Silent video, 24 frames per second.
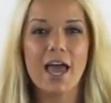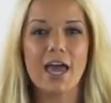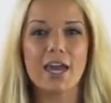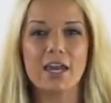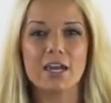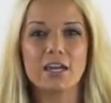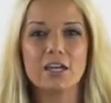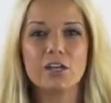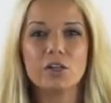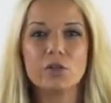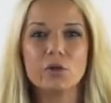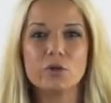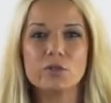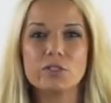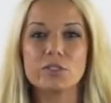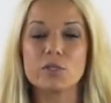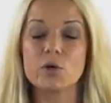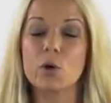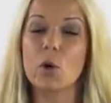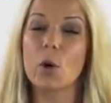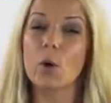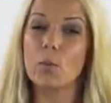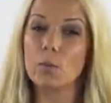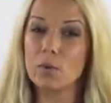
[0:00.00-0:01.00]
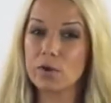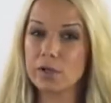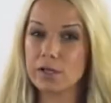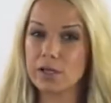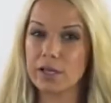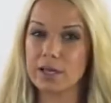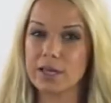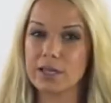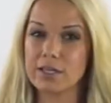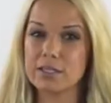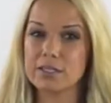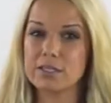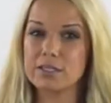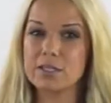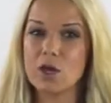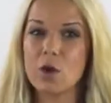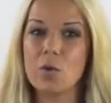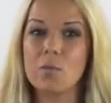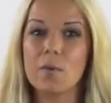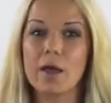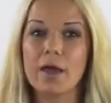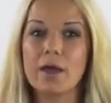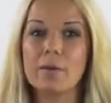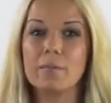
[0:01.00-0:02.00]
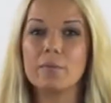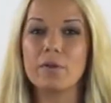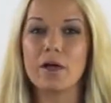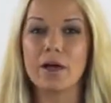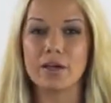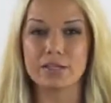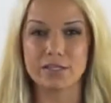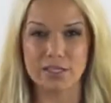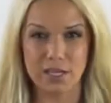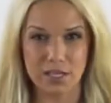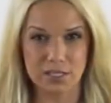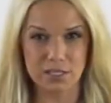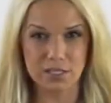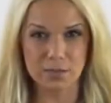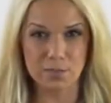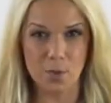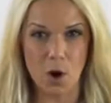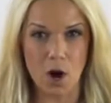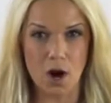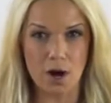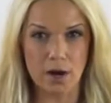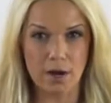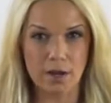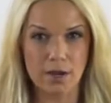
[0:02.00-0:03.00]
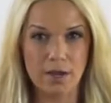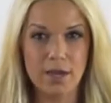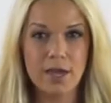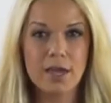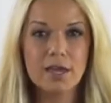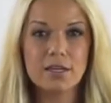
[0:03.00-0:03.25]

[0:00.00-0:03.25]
and it includes the Herbal Cleanse, Omega Plex, and Spark.